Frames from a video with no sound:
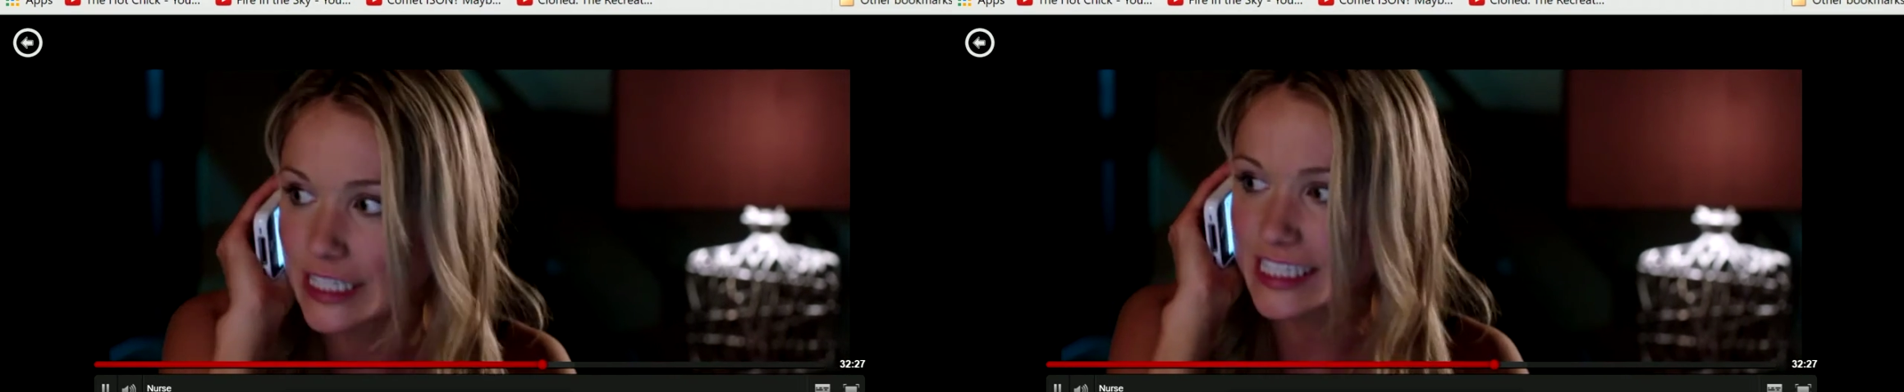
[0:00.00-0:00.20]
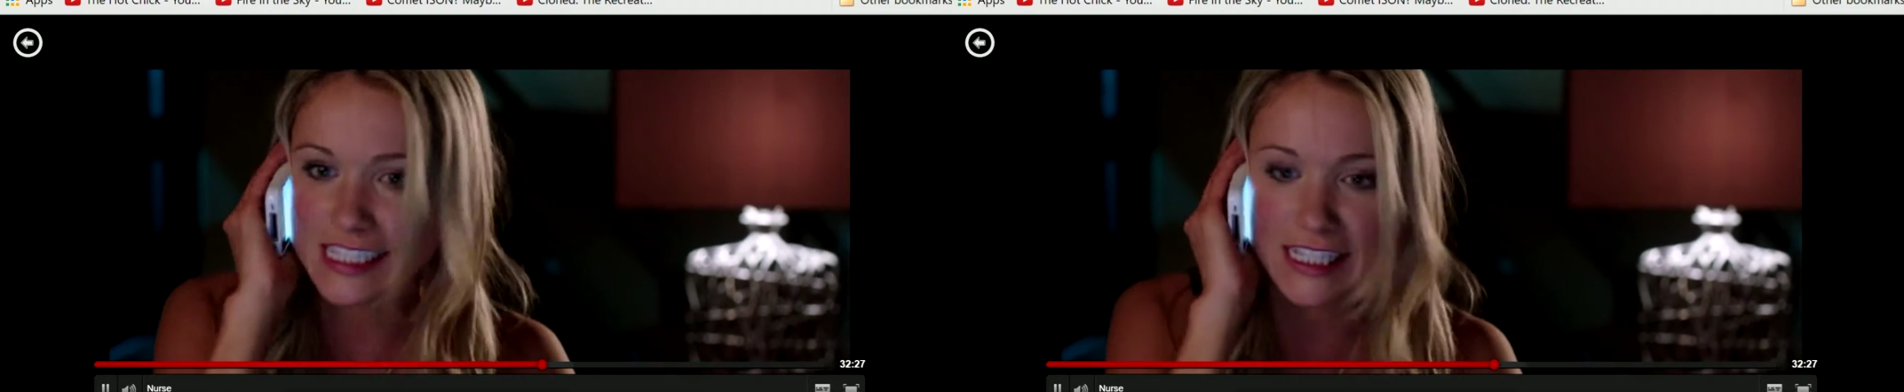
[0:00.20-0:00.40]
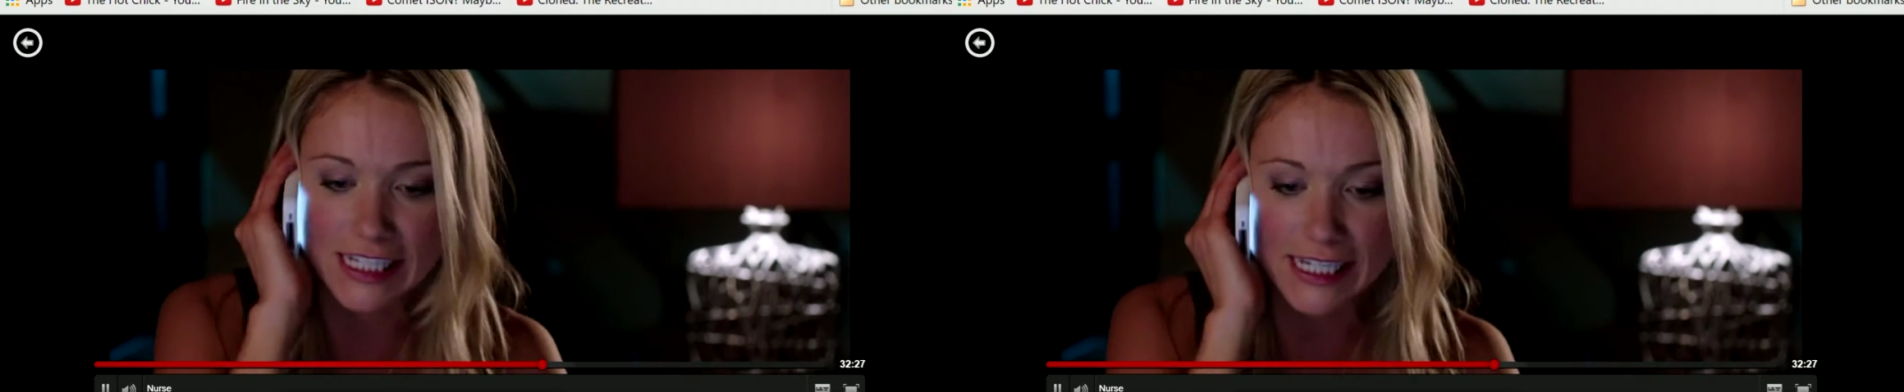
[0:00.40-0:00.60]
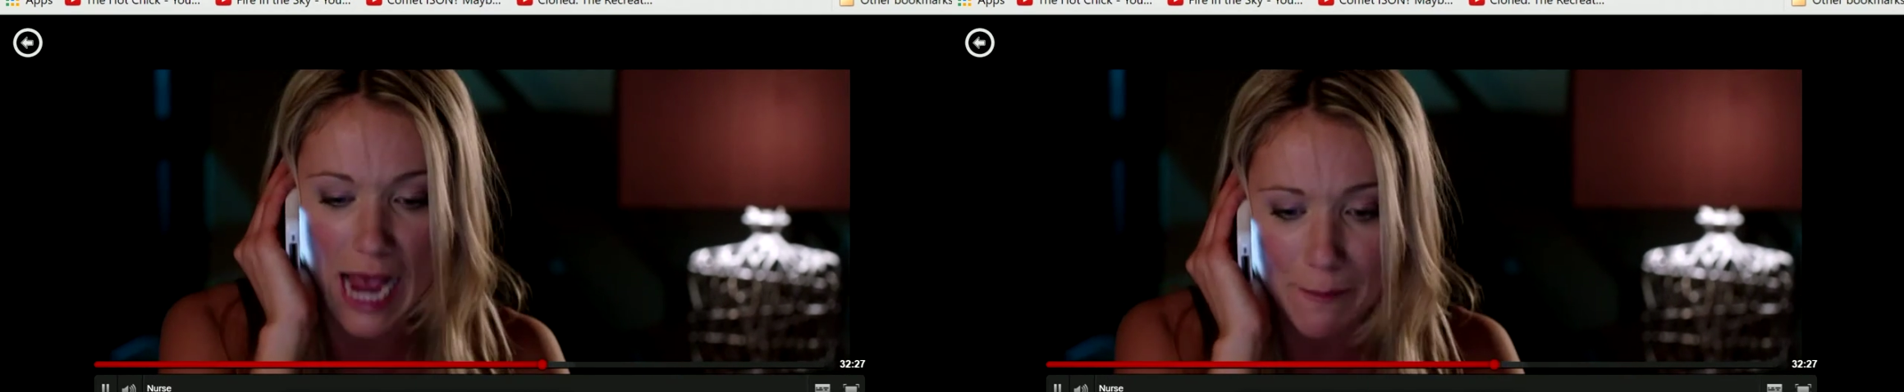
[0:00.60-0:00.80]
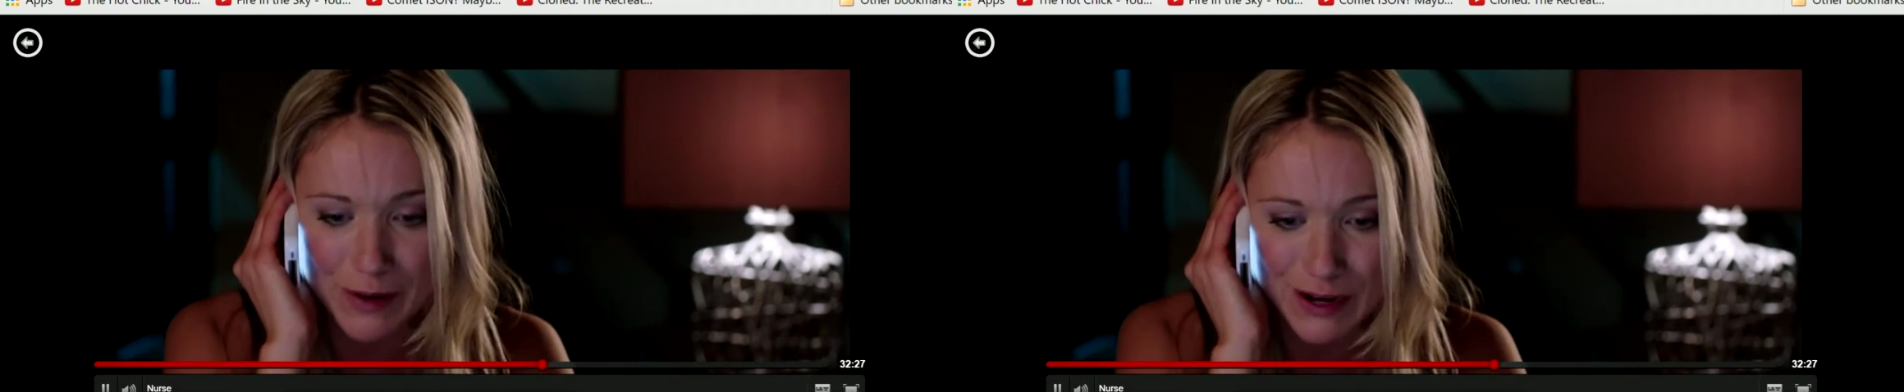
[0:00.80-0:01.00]
It is. It's, it's
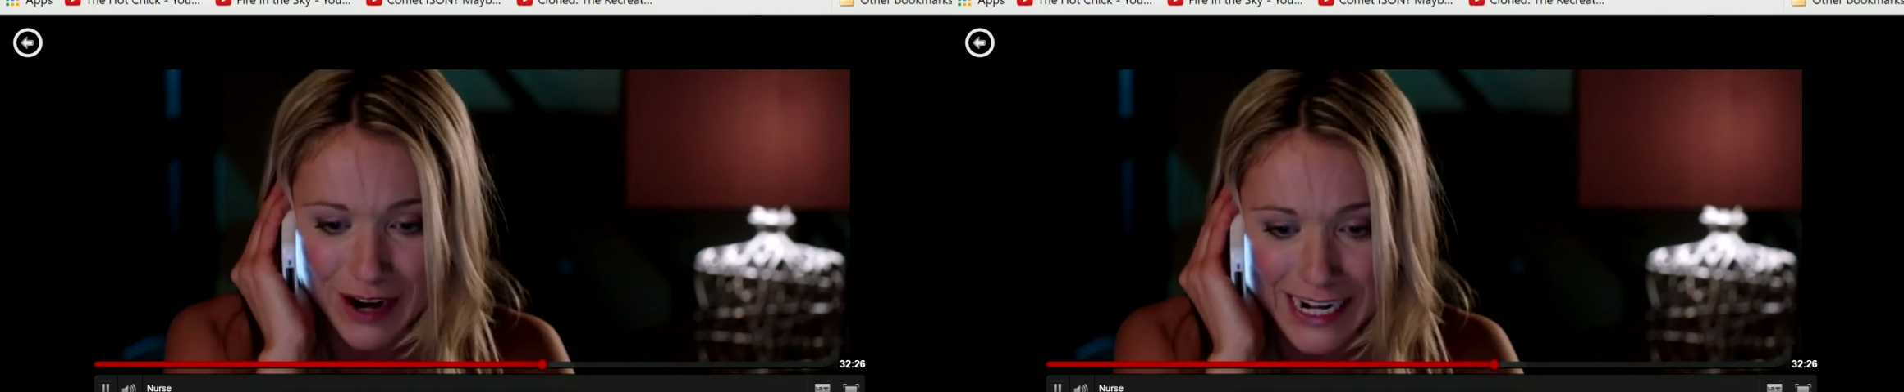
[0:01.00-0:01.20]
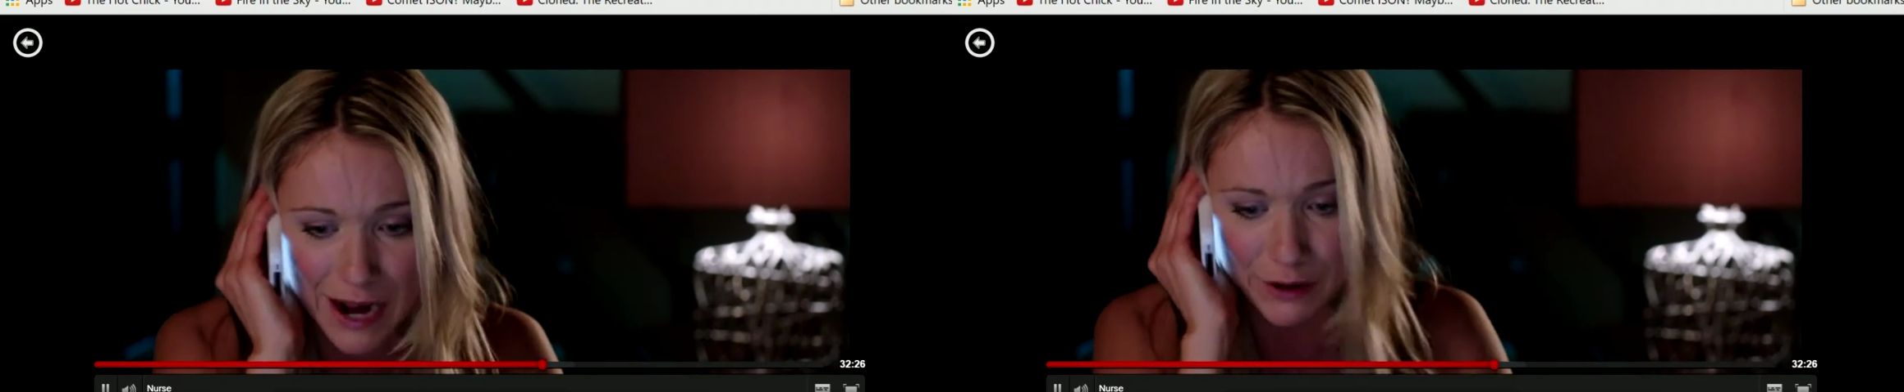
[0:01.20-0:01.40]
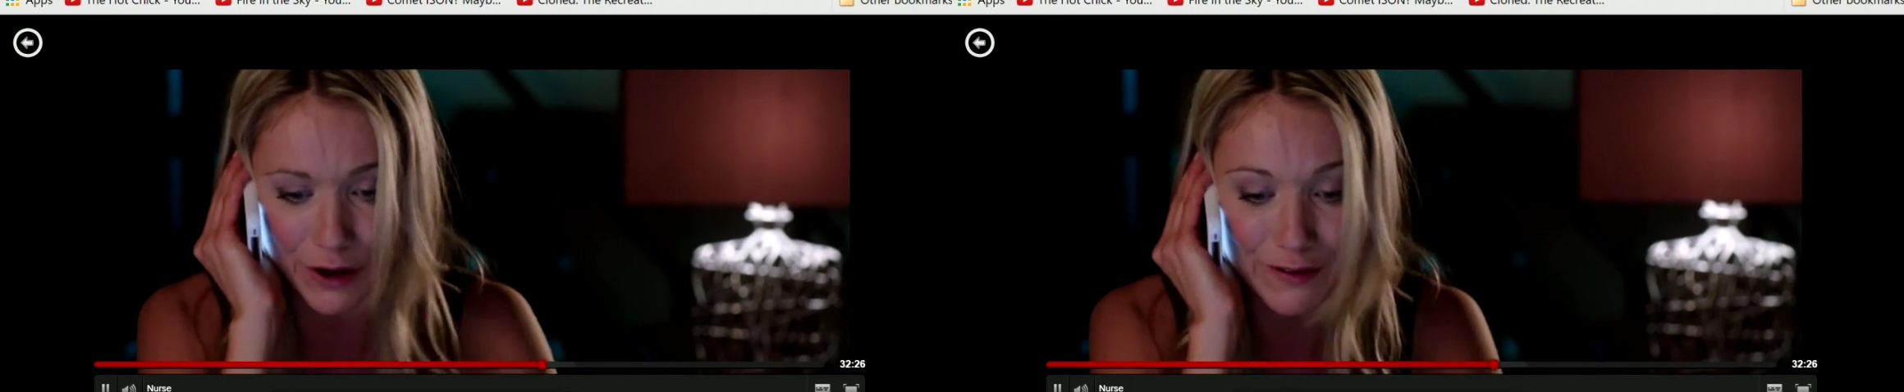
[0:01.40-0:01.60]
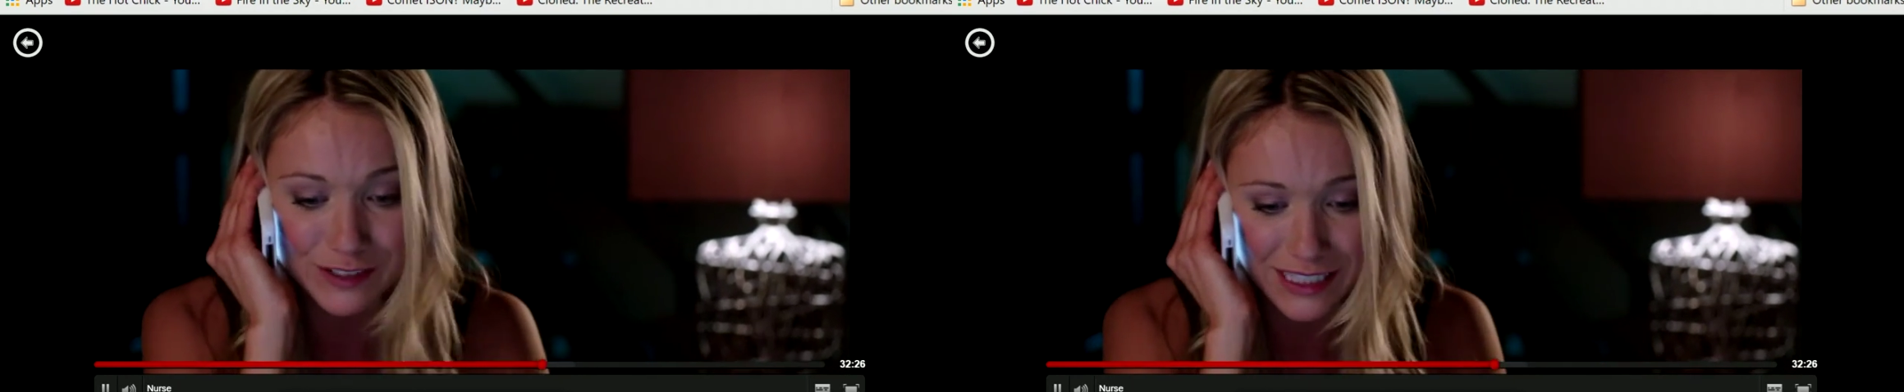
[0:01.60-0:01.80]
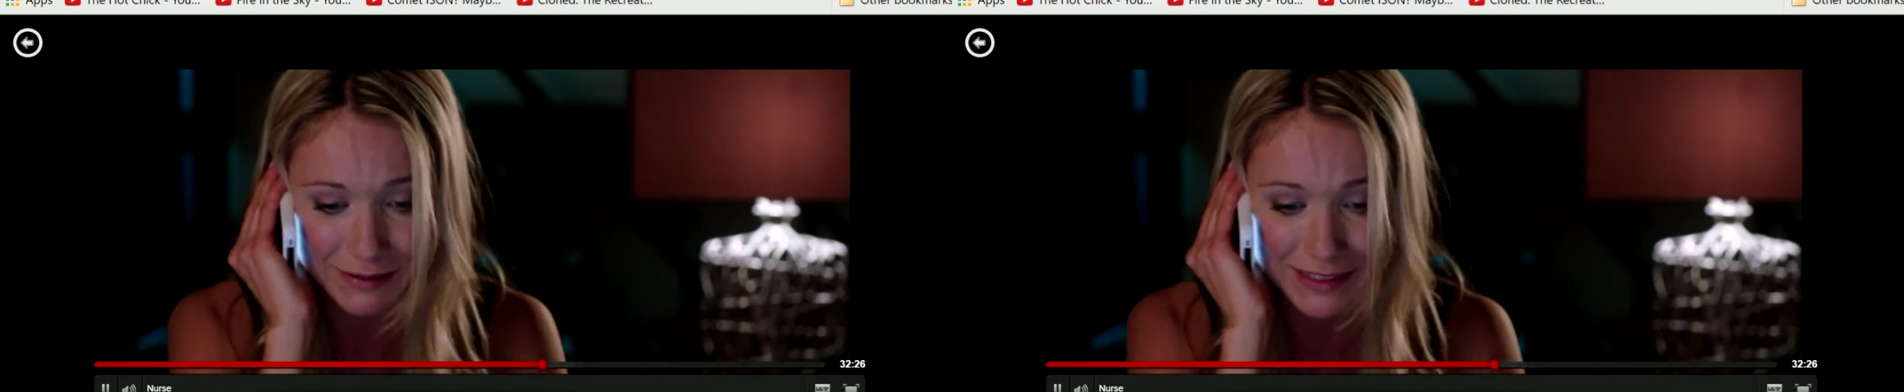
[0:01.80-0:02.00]
happening right now. You have
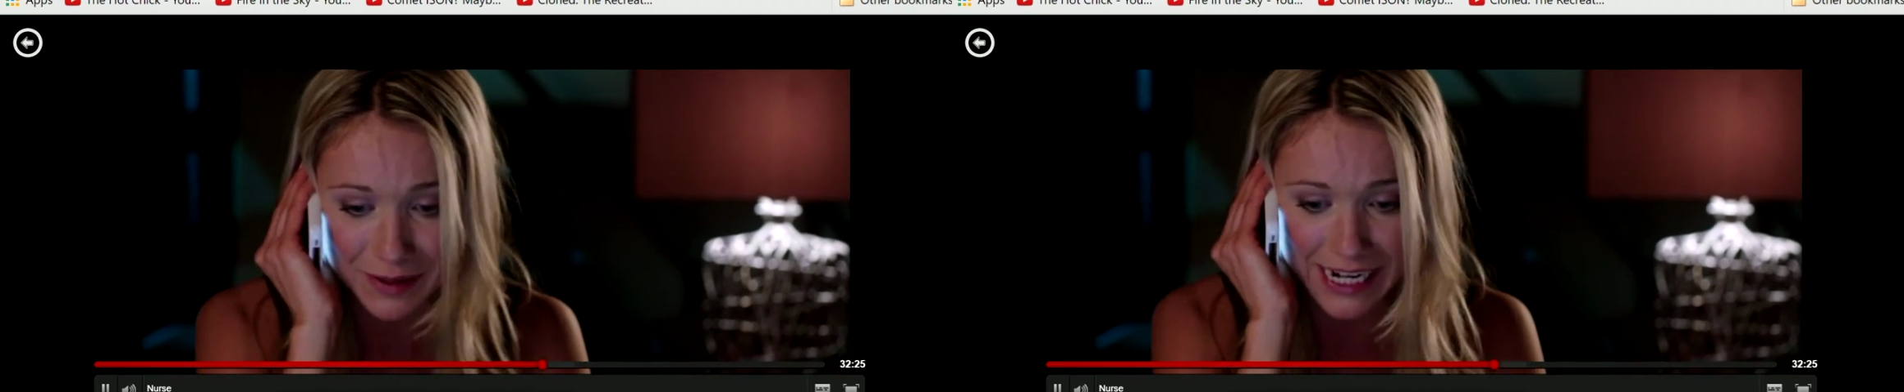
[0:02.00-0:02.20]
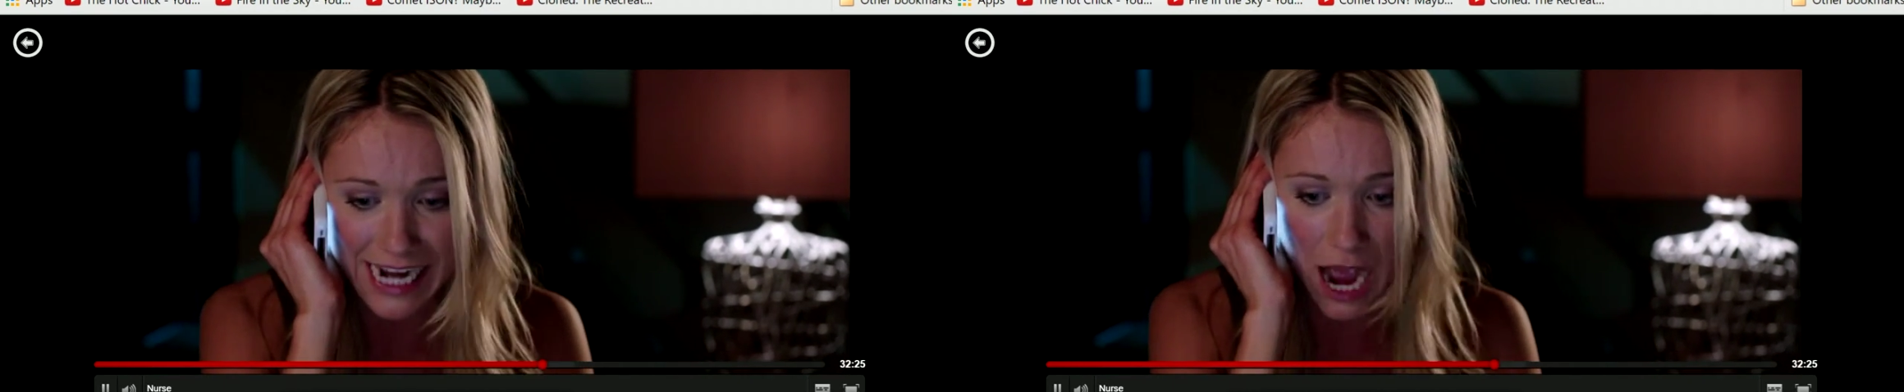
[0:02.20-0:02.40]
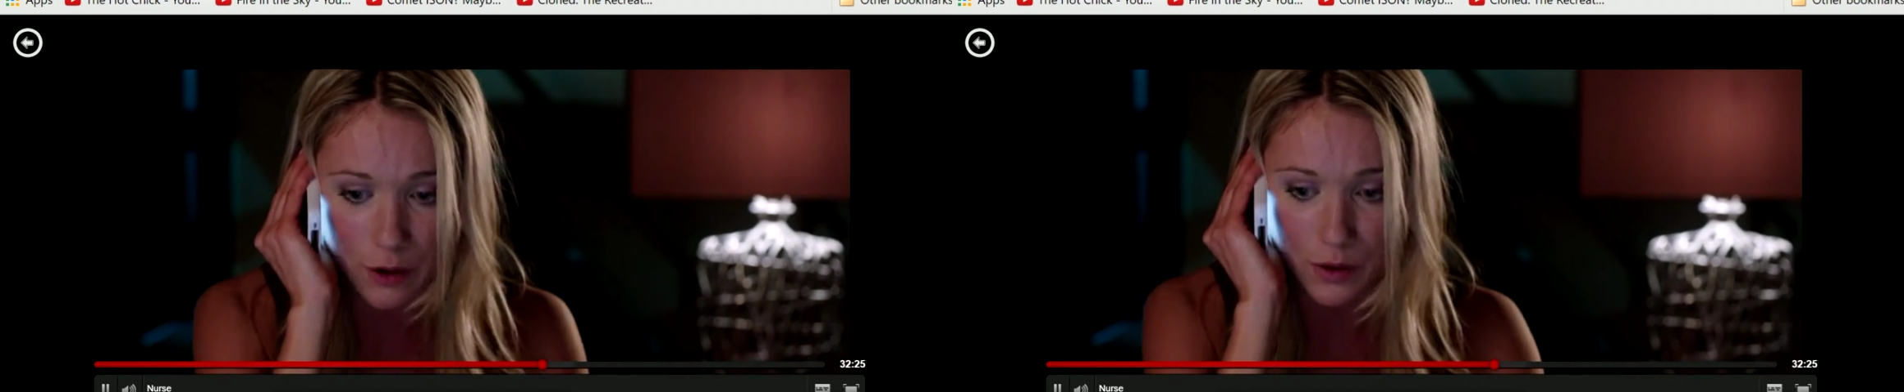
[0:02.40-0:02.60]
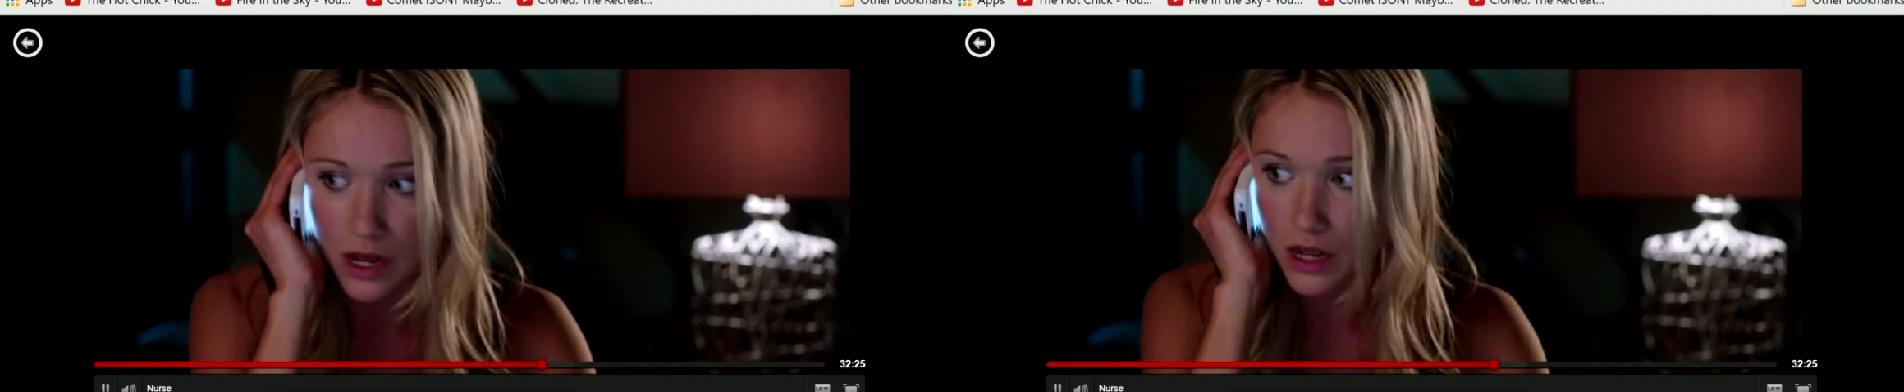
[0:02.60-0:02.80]
to send somebody now.